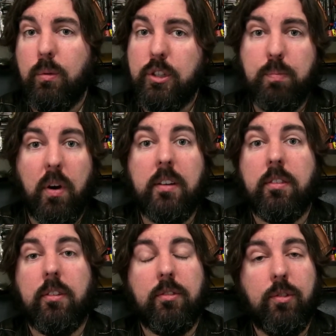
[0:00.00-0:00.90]
Which brings
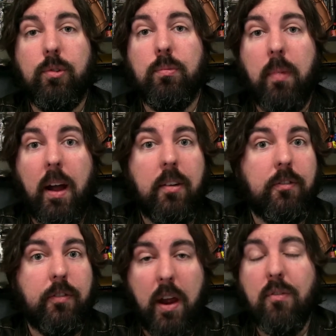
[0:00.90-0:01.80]
us to my
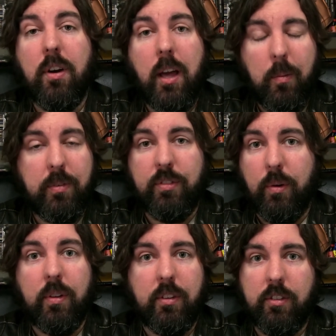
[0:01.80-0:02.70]
favorite
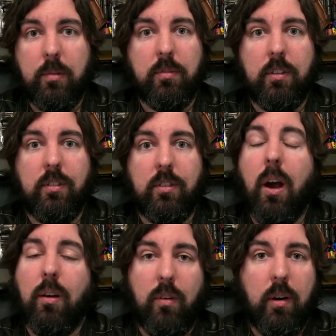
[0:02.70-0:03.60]
episode of The Simpsons
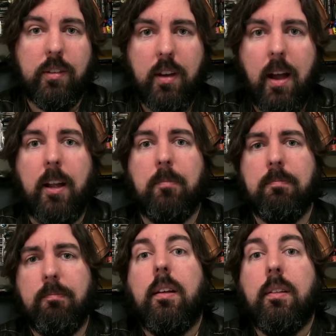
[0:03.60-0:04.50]
of all time.
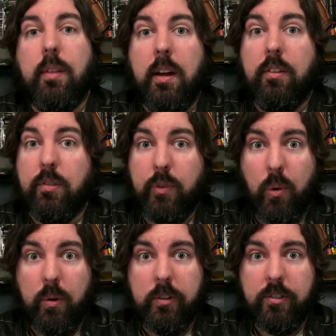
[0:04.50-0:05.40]
That is, of
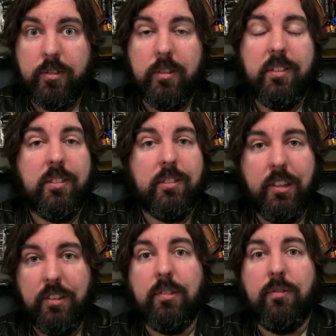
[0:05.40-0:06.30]
course,
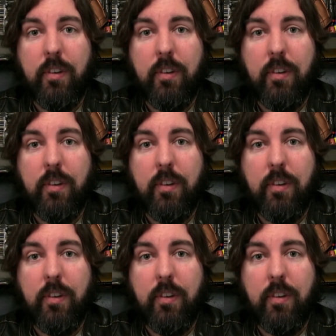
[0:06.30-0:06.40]
Season